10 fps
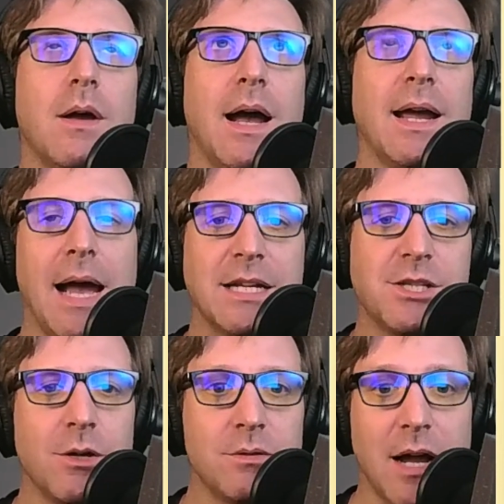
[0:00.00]
I
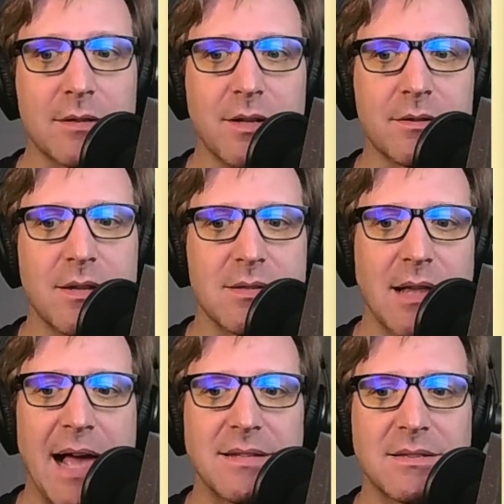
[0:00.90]
showed Doc Duck this
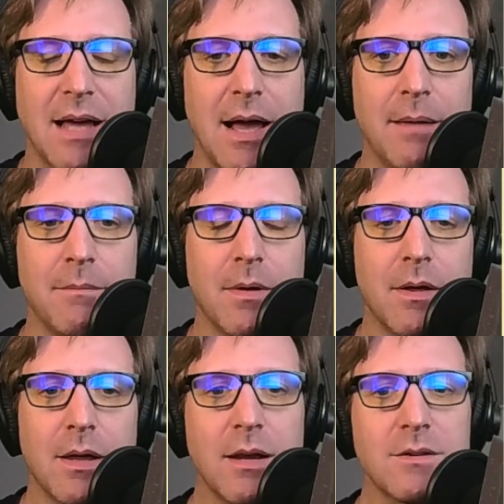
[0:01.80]
last time.
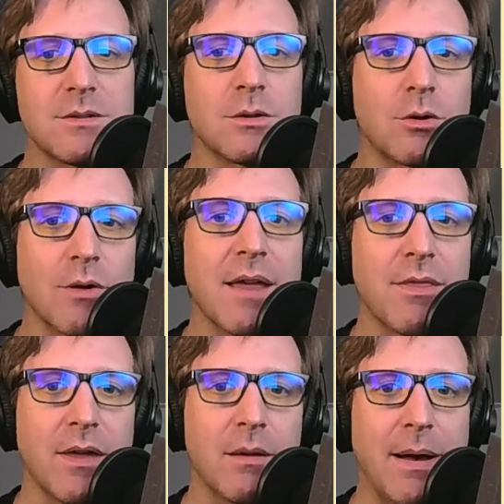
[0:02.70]
Here's the great
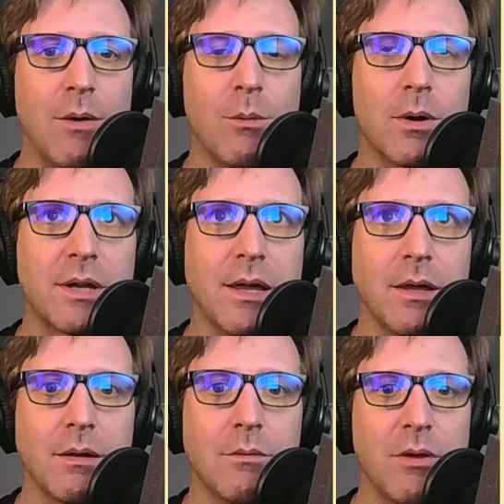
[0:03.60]
thing about
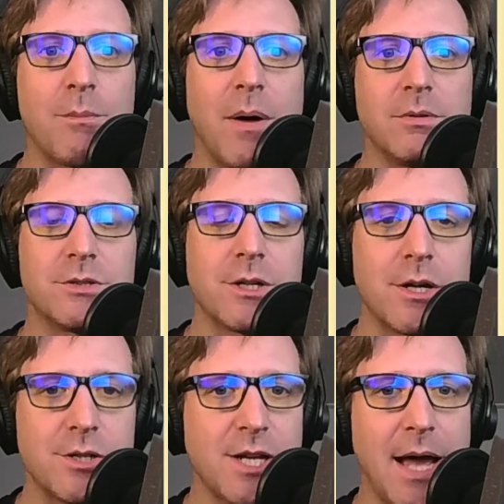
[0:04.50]
working with publisher.
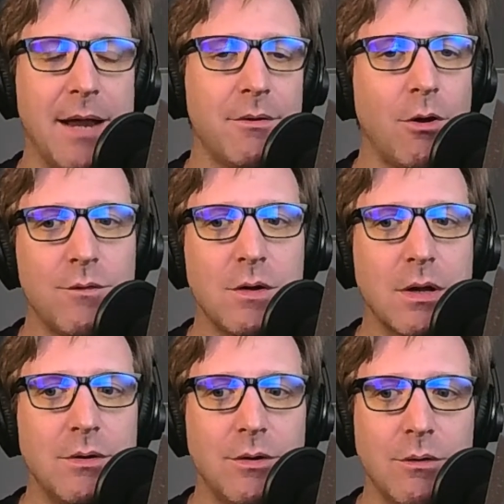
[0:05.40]
I don't know if you
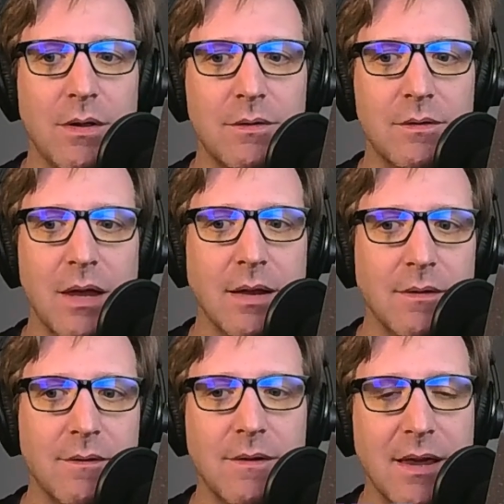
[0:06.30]
can do this in
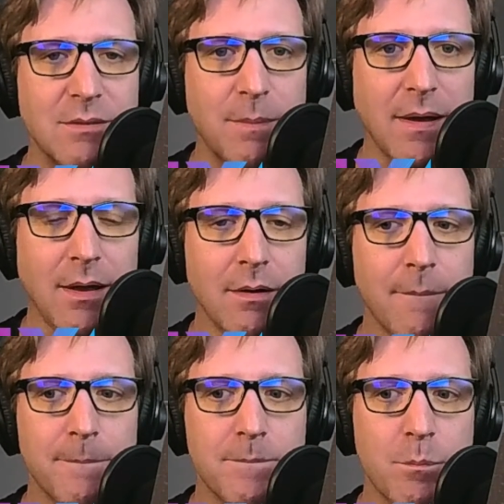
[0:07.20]
CSP,
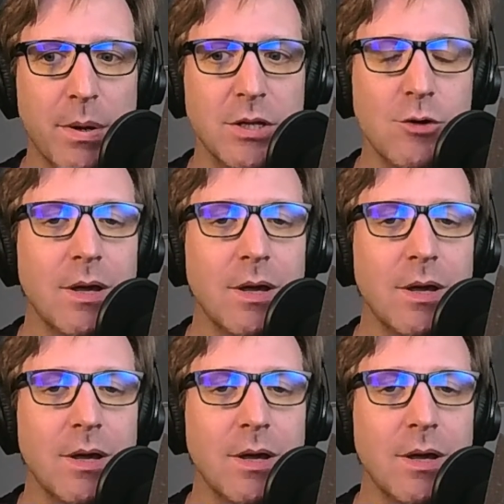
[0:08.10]
but